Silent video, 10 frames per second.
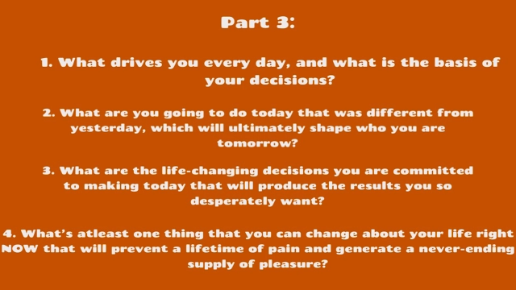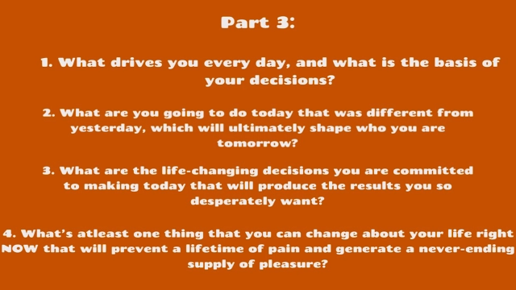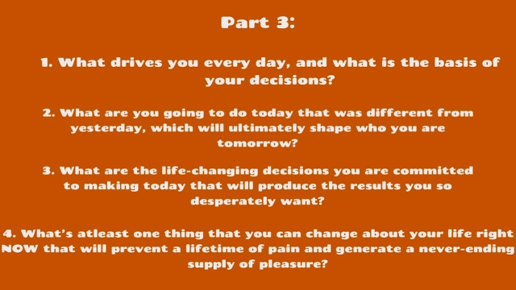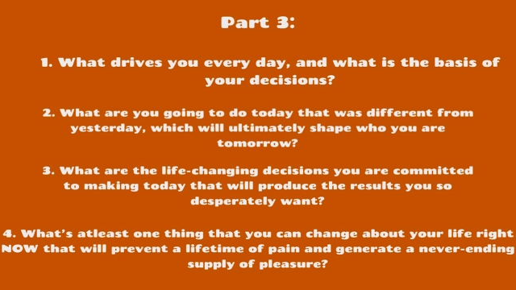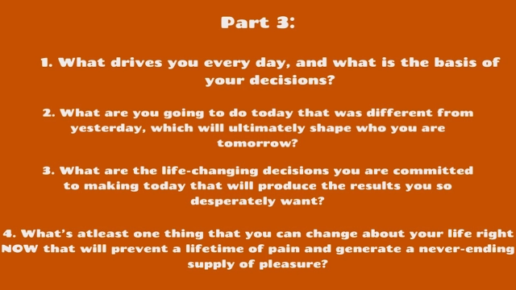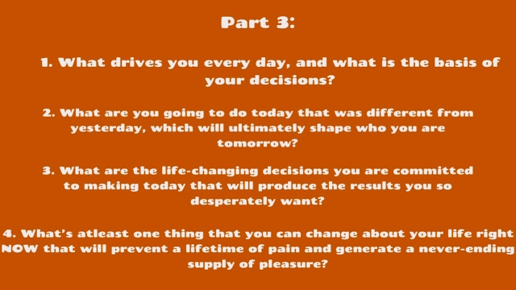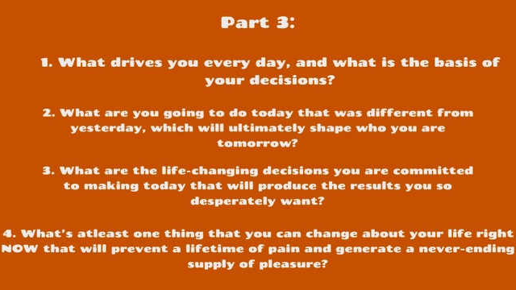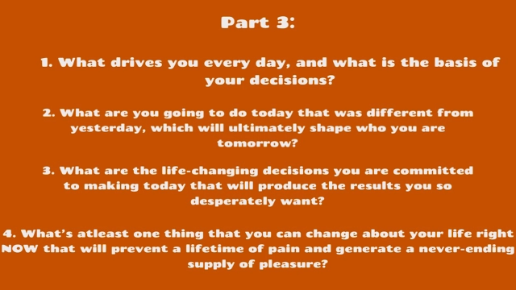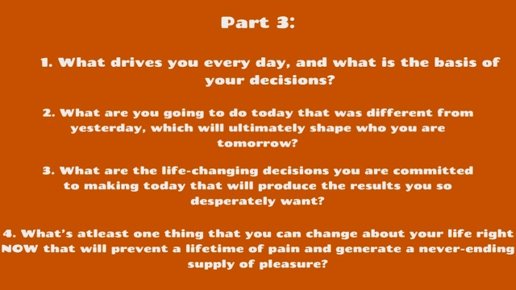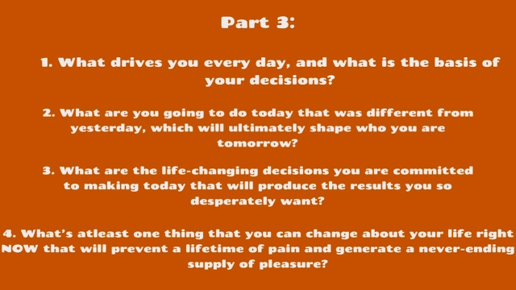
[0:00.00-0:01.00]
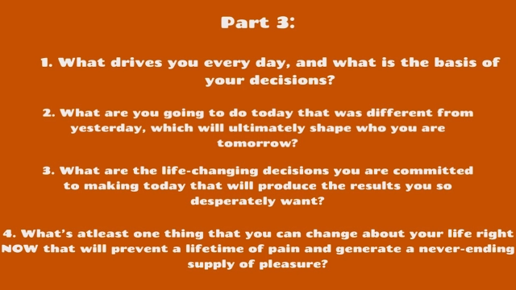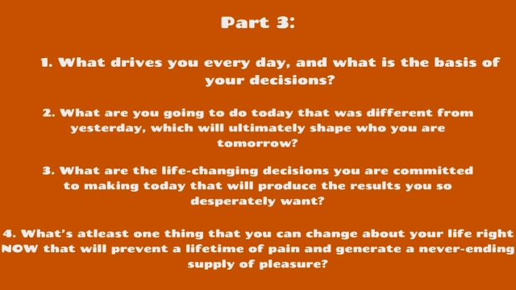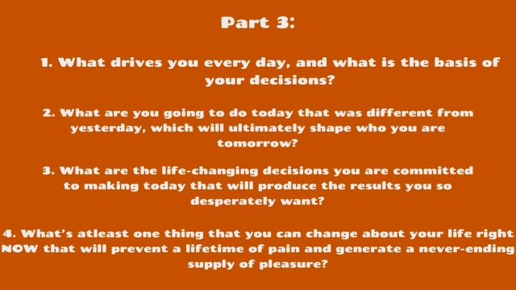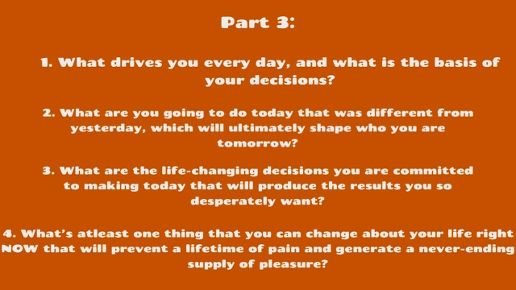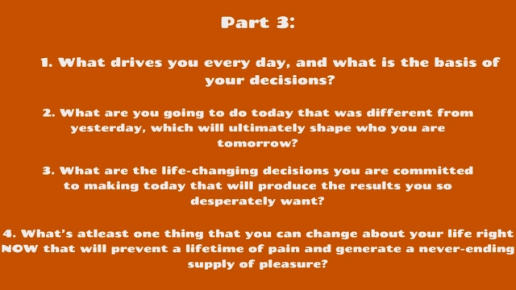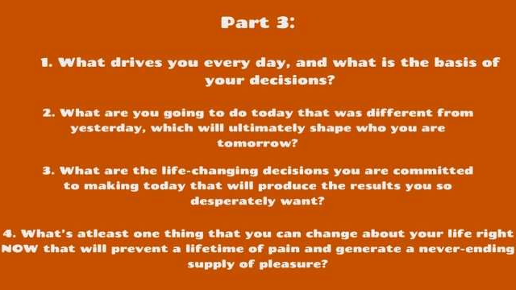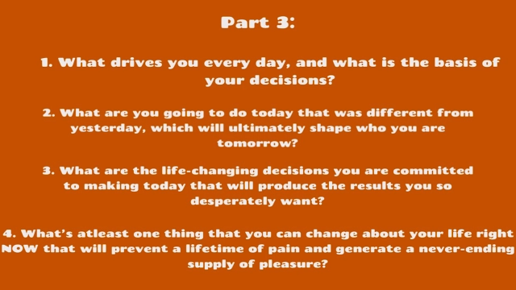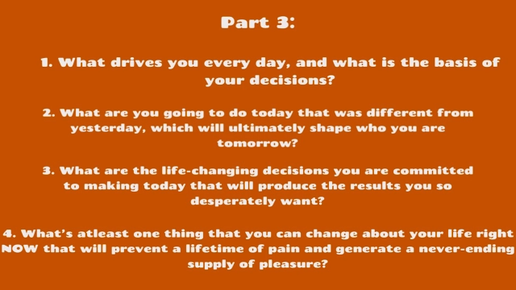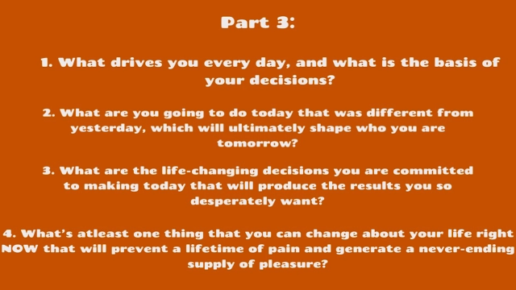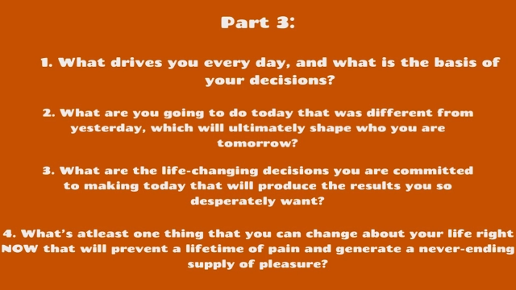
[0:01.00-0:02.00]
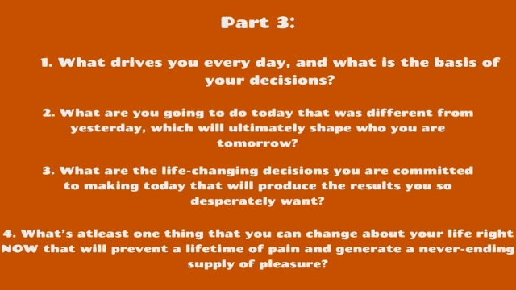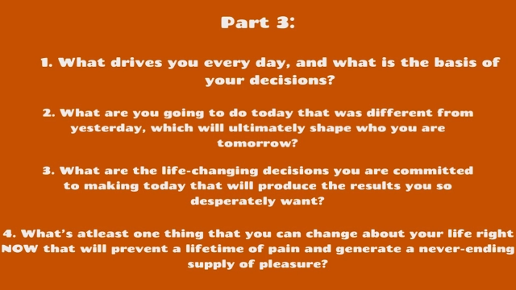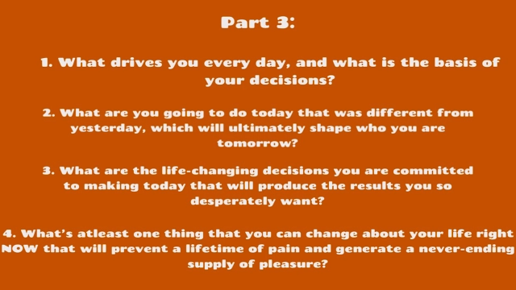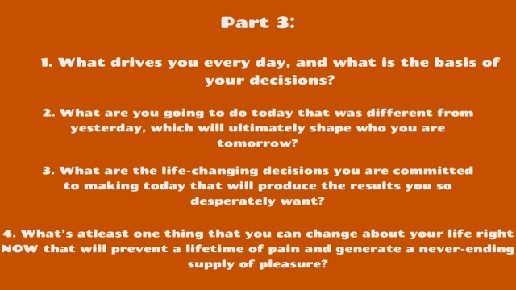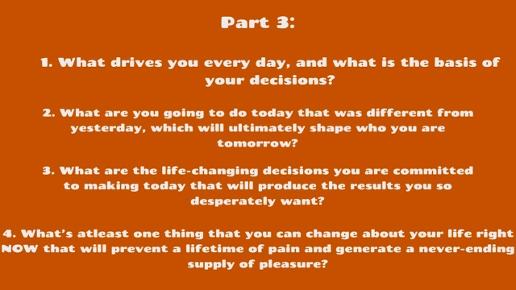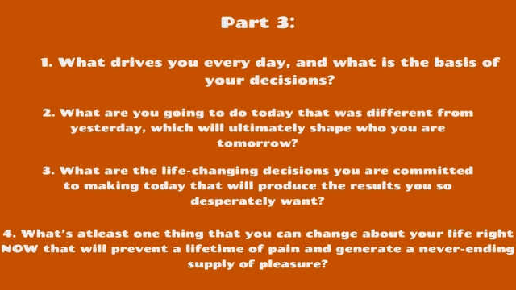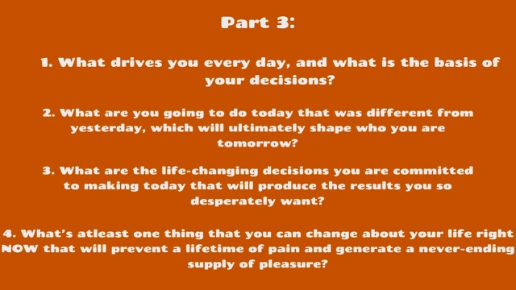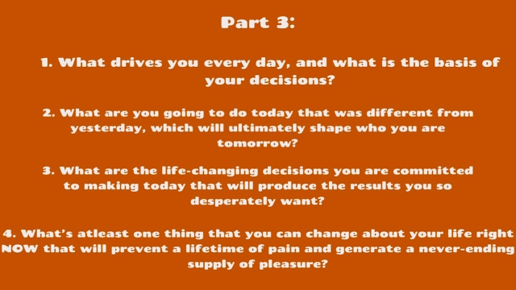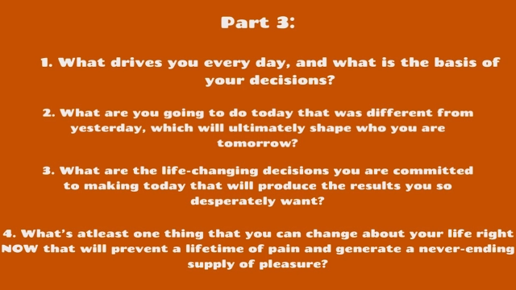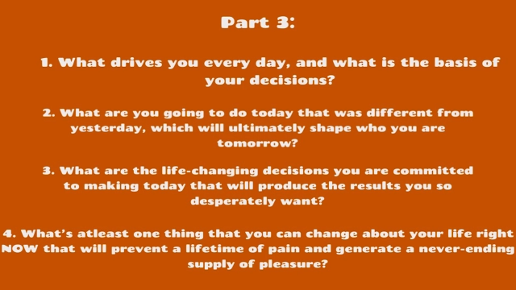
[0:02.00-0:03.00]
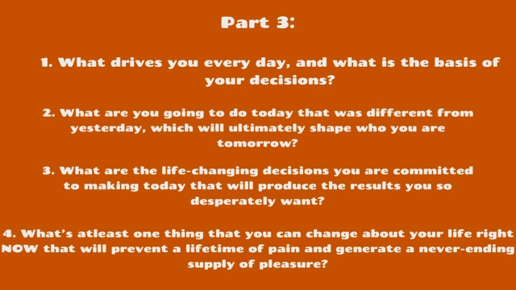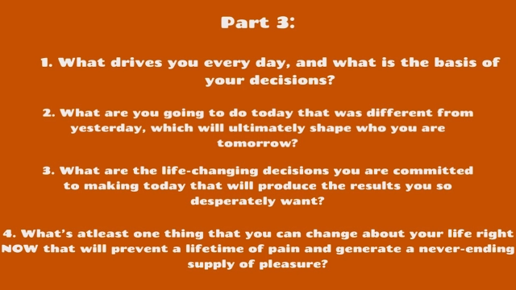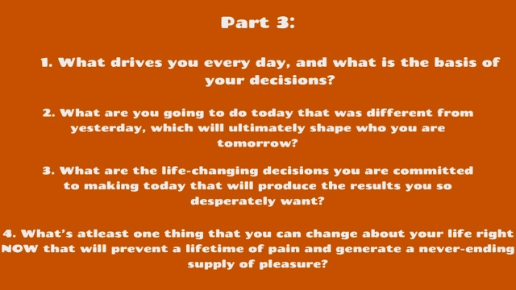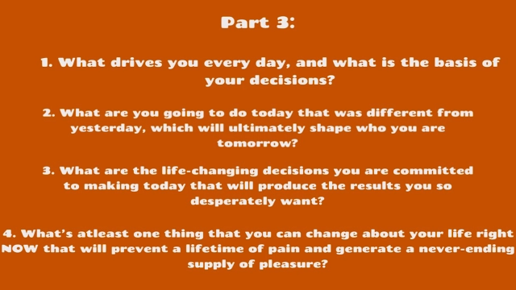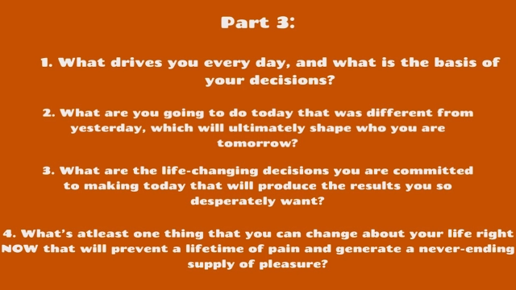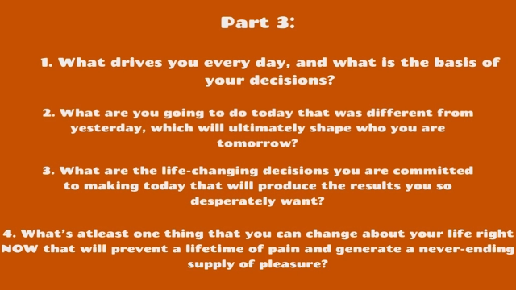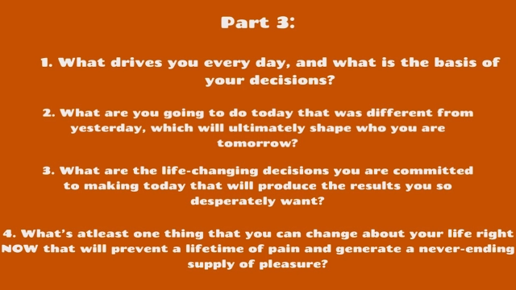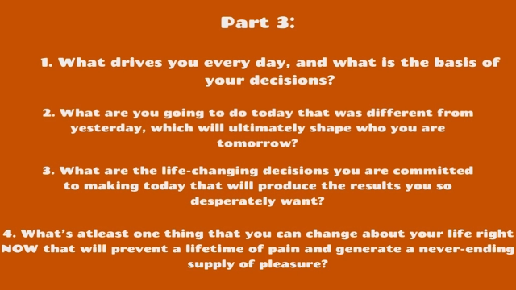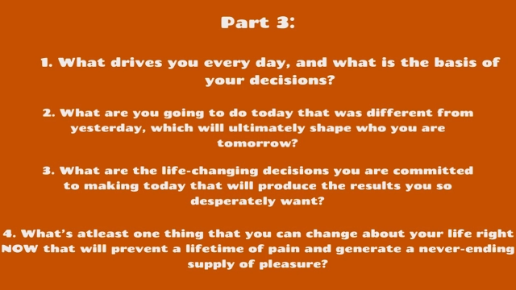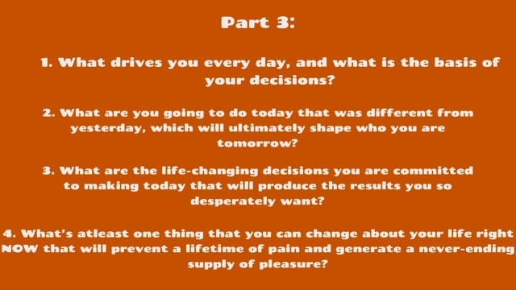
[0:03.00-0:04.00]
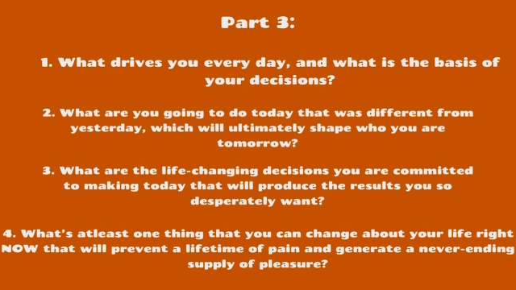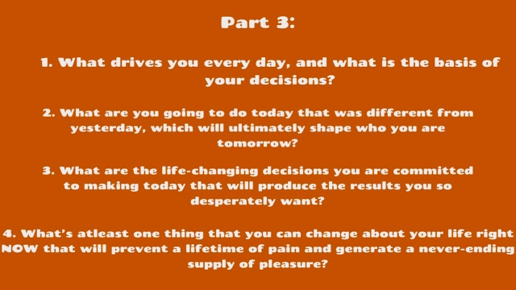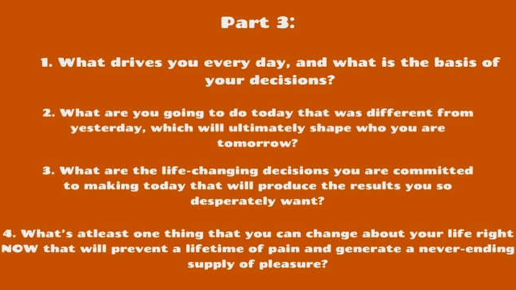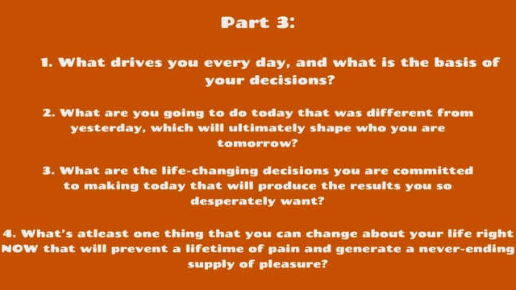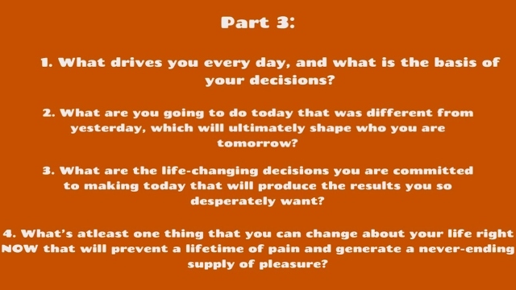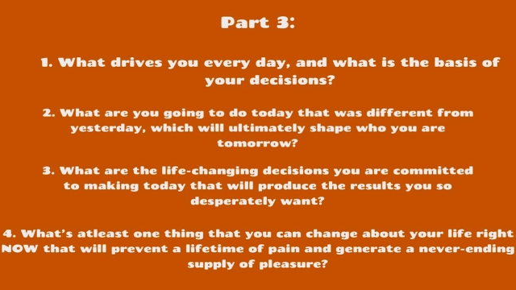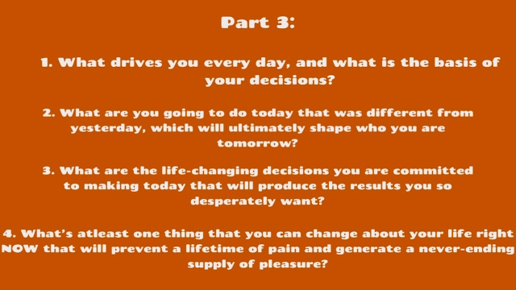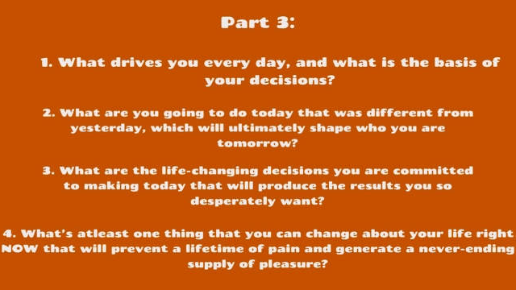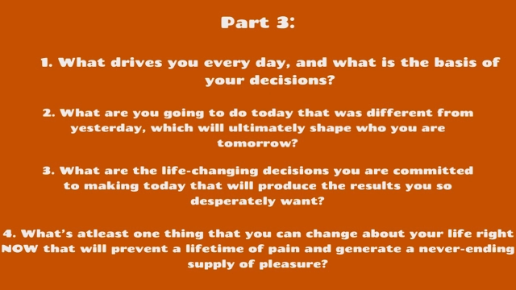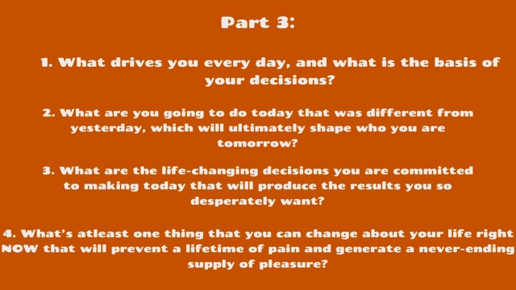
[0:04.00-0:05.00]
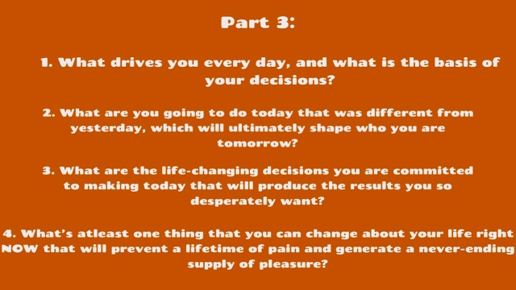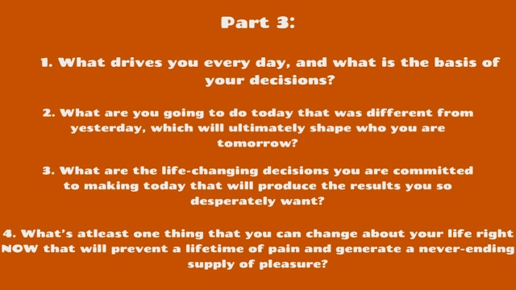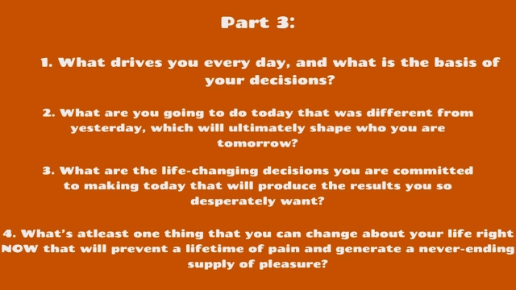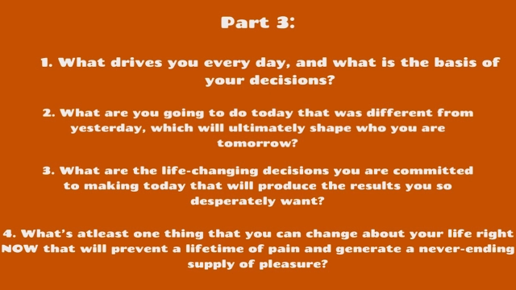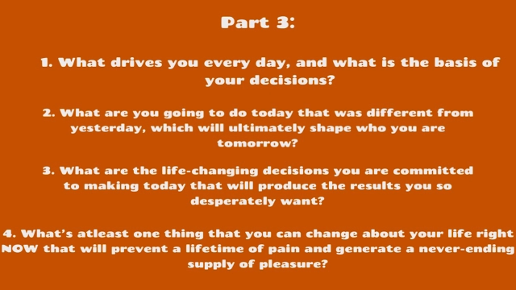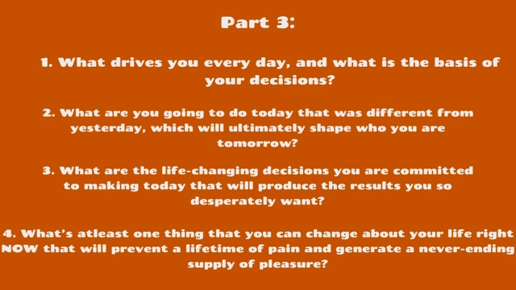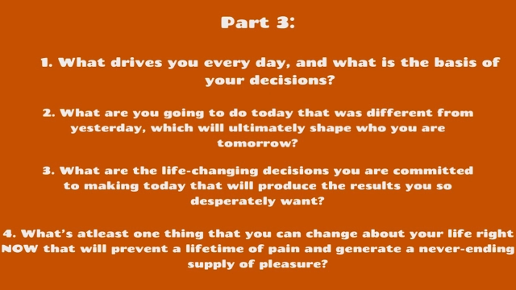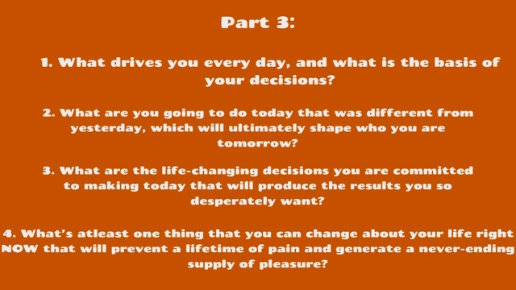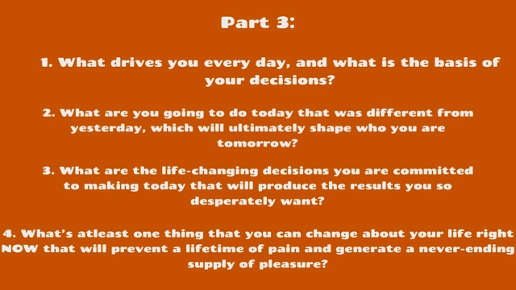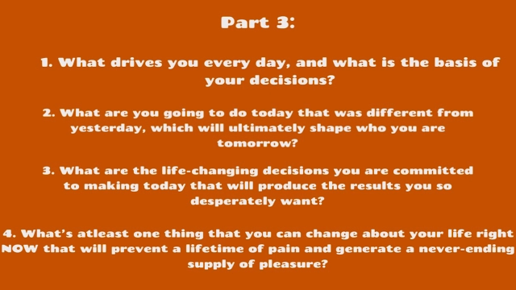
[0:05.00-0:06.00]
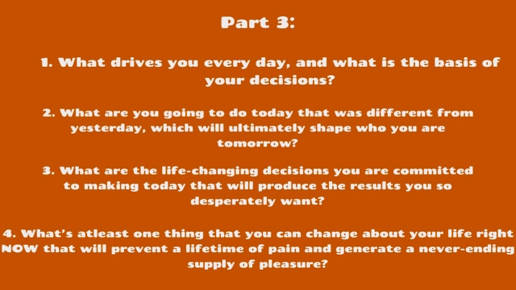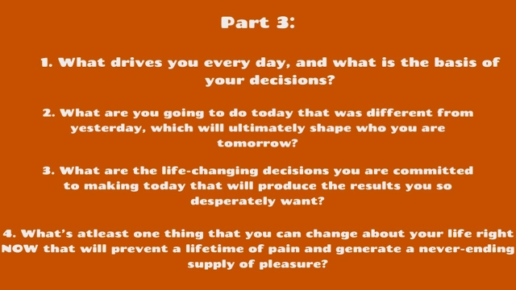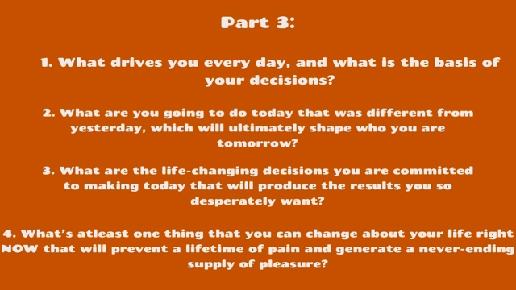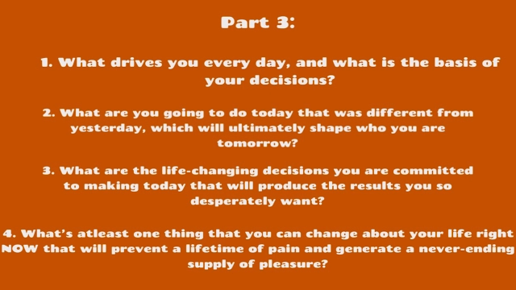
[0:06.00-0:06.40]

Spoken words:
(no speaker visible)